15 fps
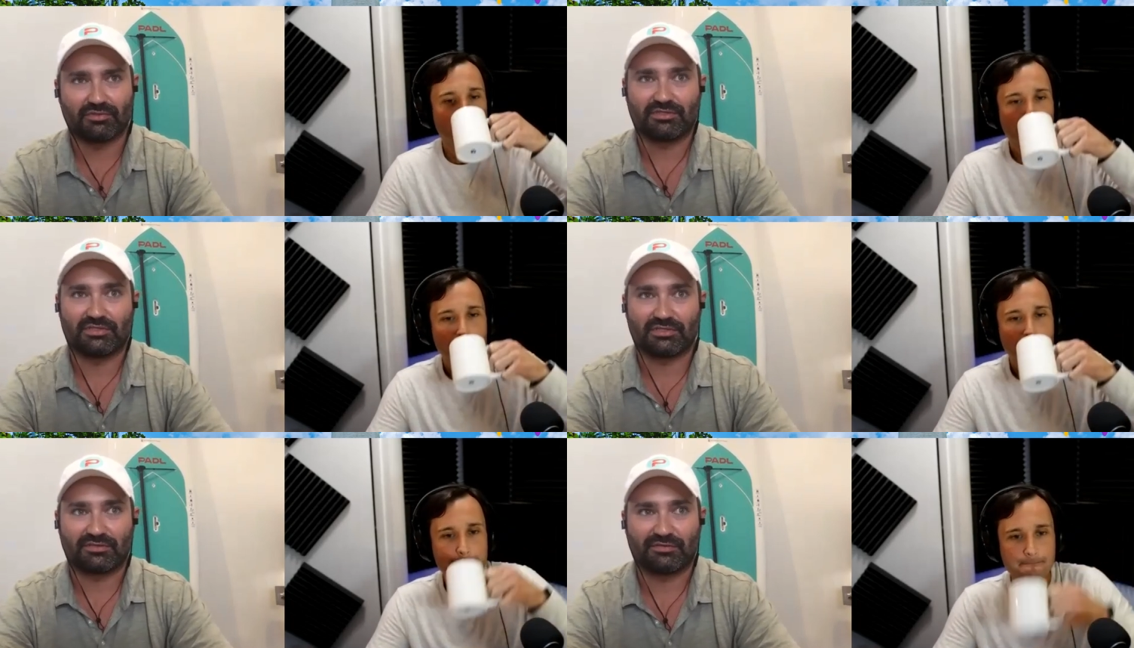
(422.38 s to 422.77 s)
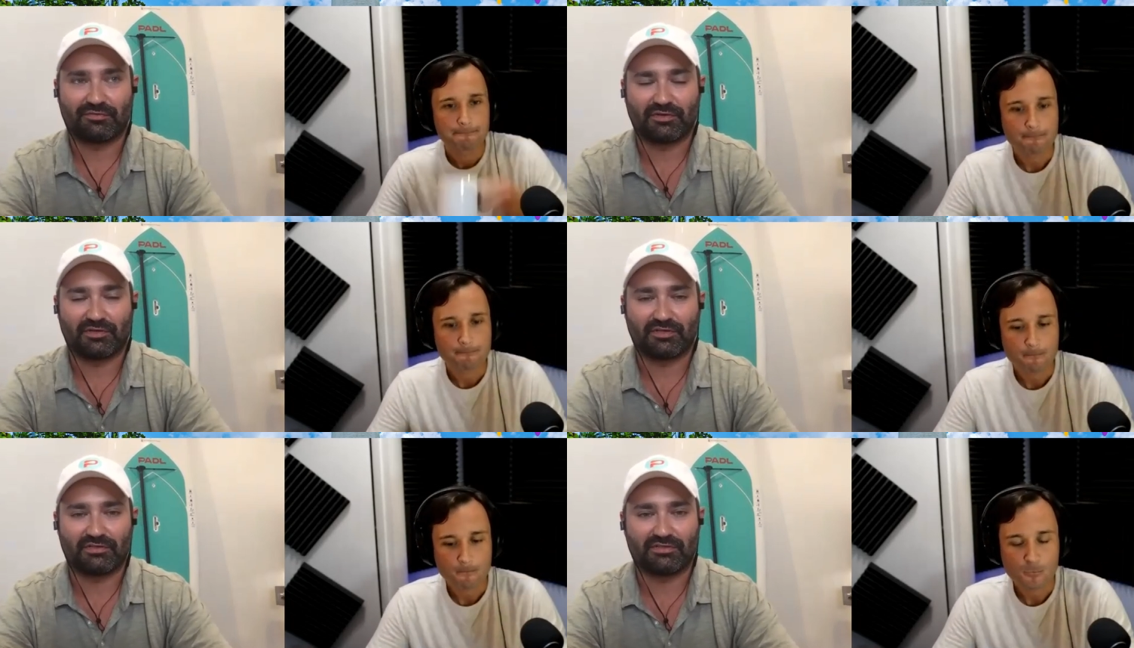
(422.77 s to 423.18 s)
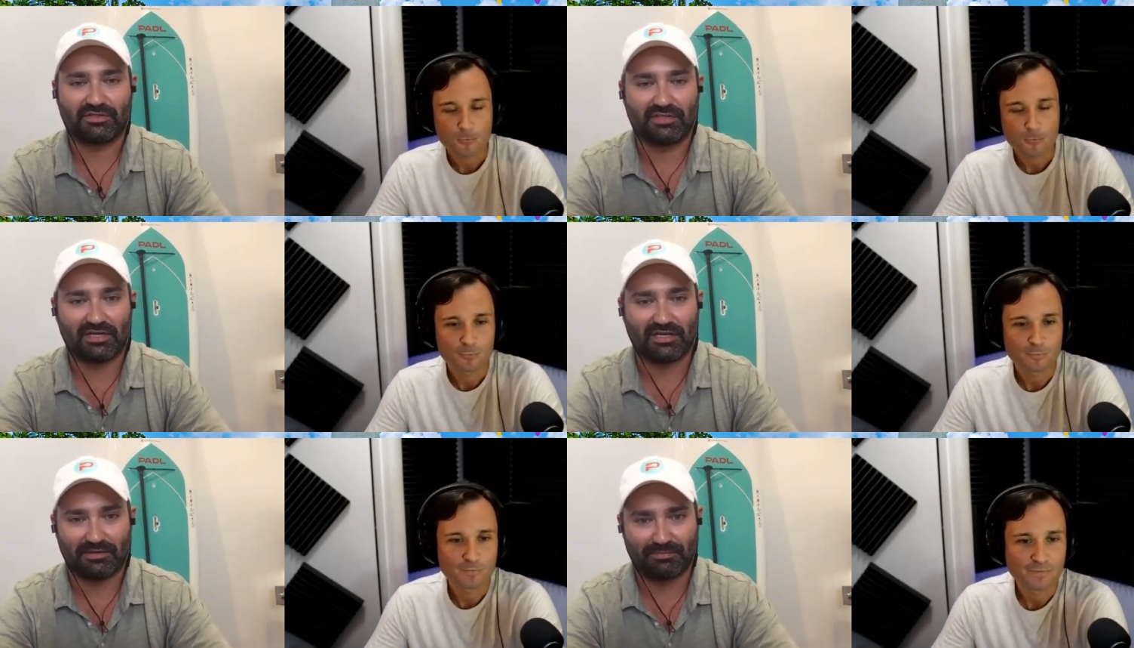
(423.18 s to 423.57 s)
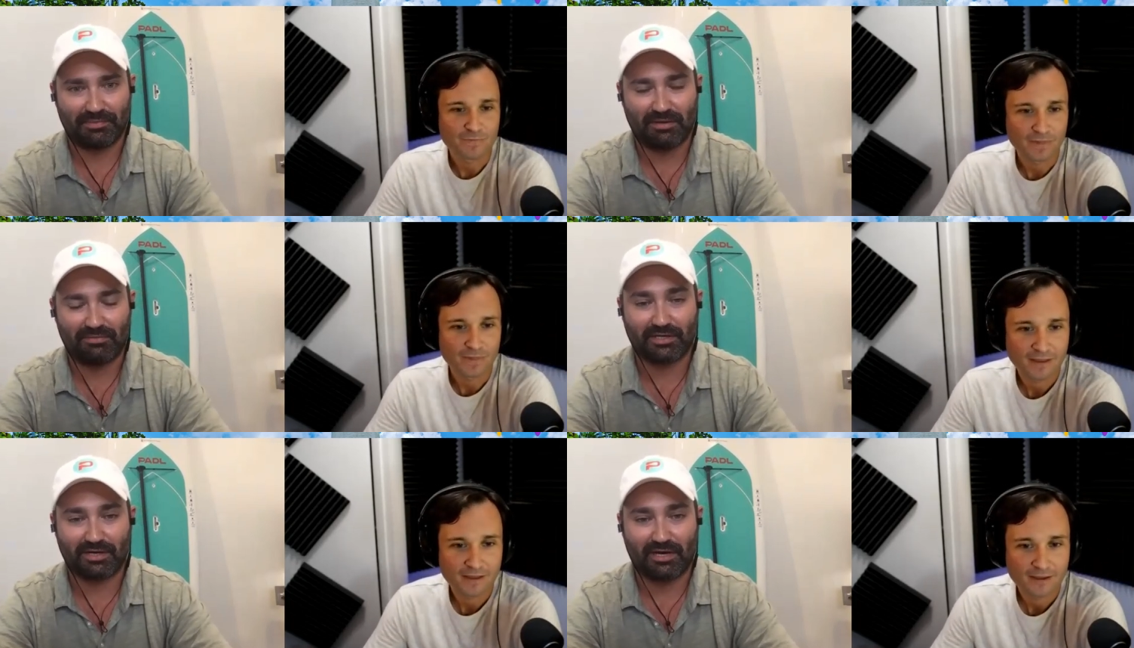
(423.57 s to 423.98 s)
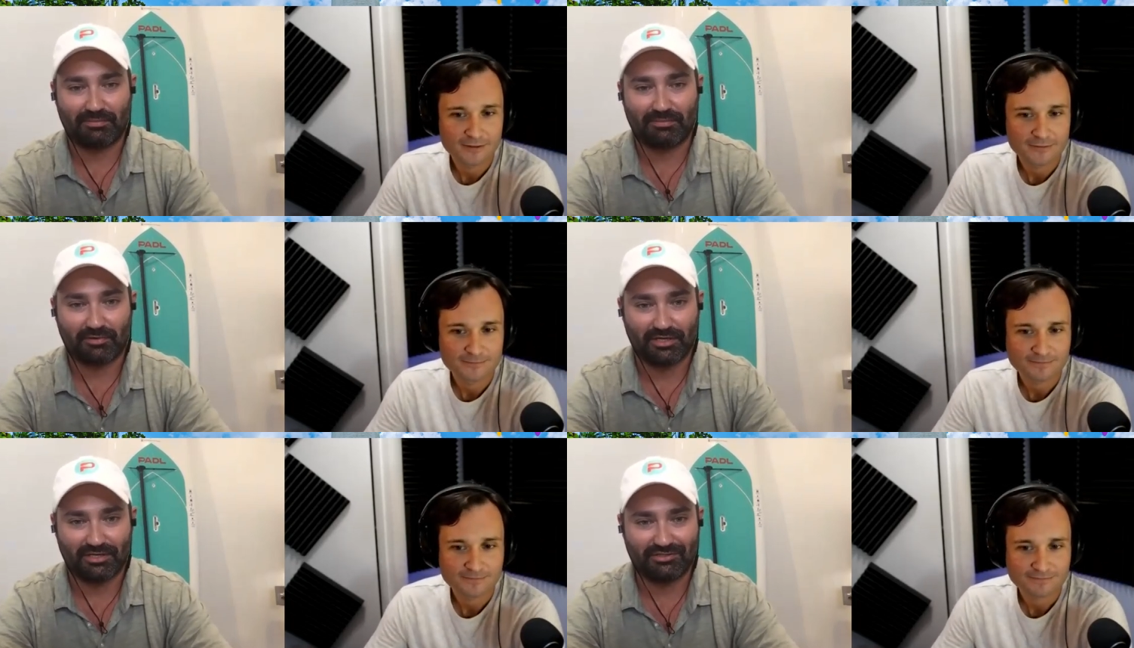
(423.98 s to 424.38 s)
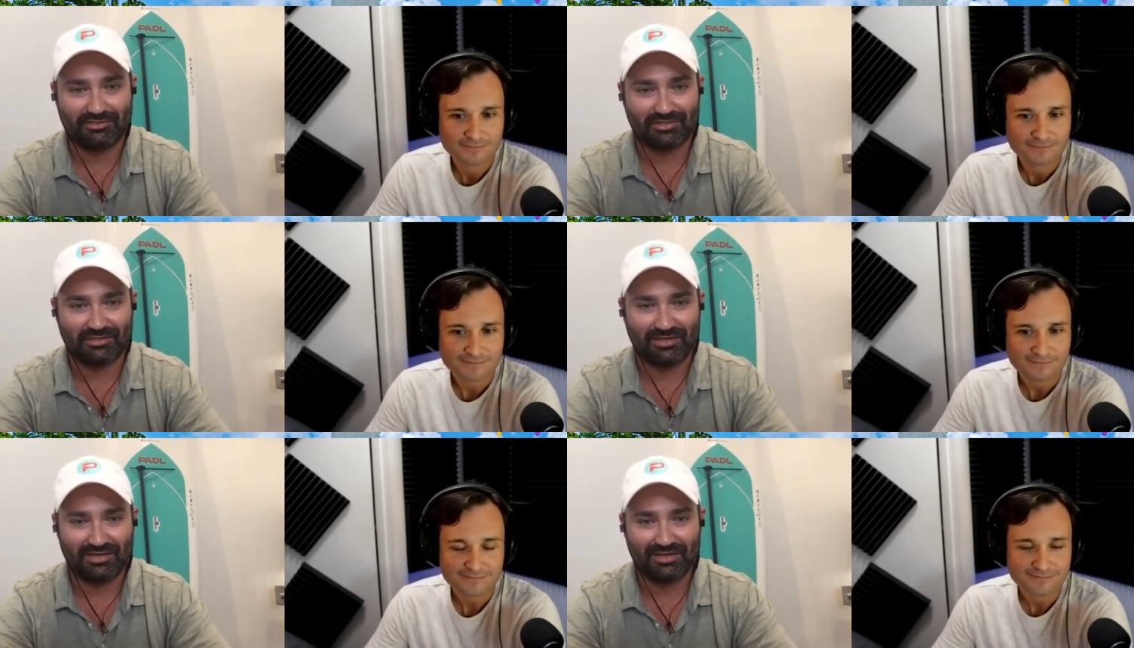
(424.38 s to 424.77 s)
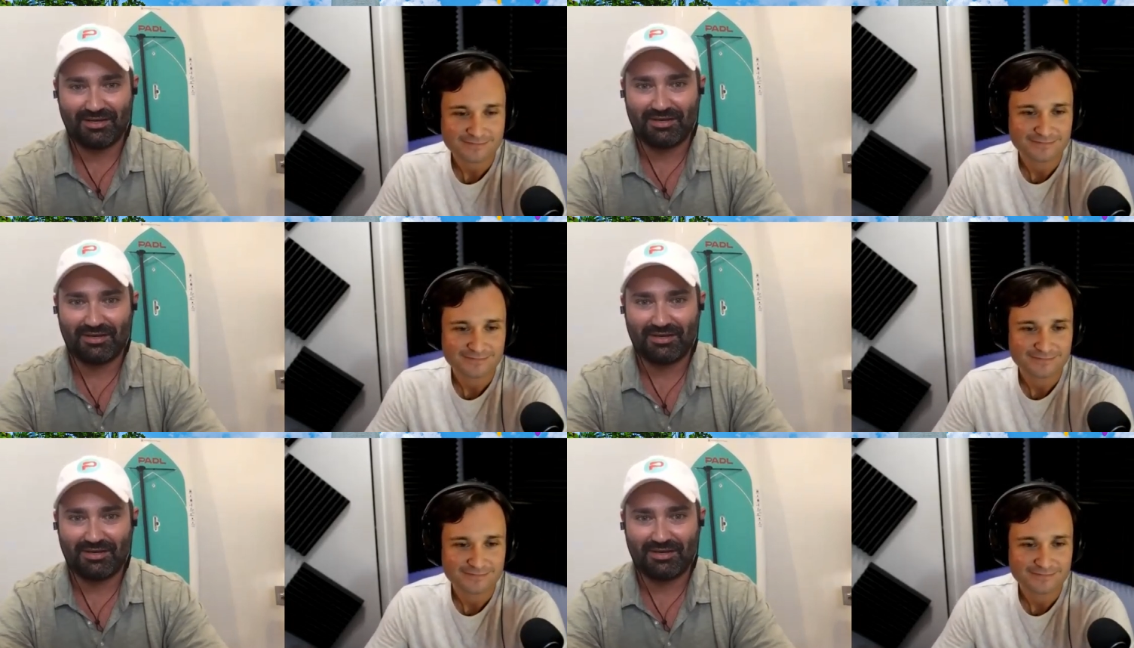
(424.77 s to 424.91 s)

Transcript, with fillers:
Speaker 1: was its first uh, public operation.